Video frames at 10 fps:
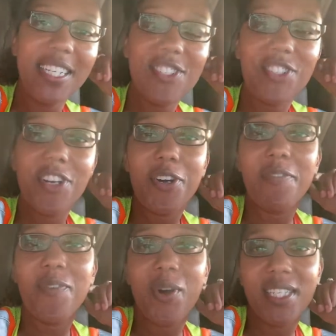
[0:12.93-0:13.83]
It's your girl,
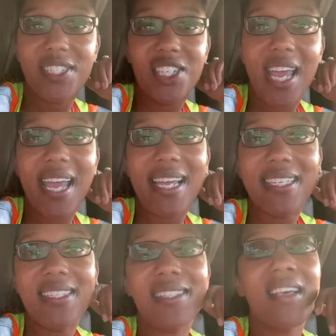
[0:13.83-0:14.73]
40
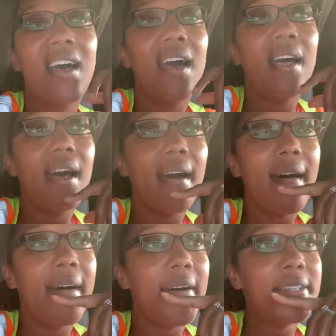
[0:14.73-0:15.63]
Shades.
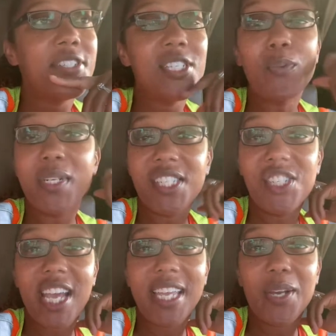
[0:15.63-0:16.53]
Uh, just want to
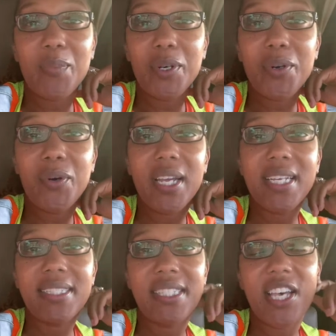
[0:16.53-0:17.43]
check in real quick,
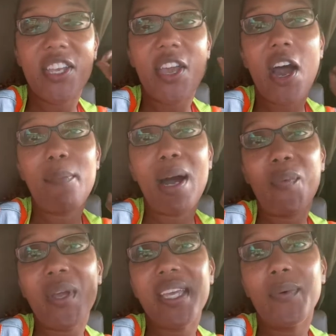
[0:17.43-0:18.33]
tell you how my
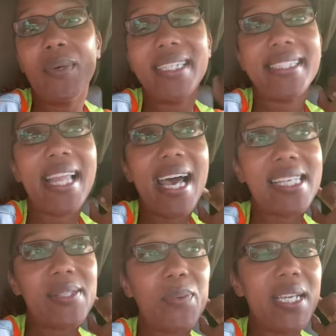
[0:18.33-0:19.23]
week went
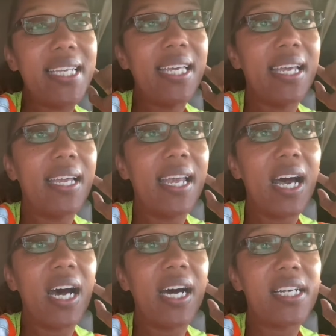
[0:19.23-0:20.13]
last week.
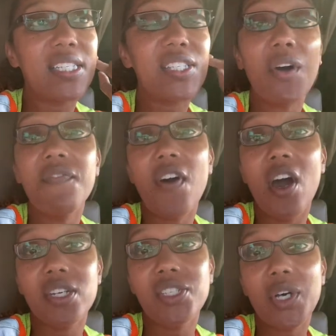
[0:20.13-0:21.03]
Uh, so
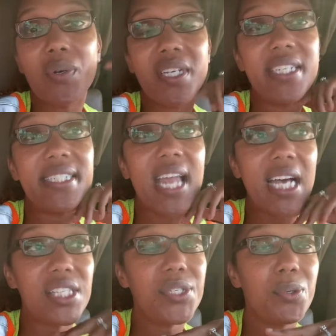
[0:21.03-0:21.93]
far, so good,
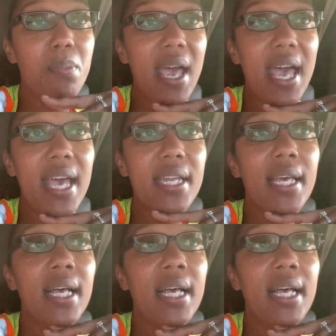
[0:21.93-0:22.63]
not too bad.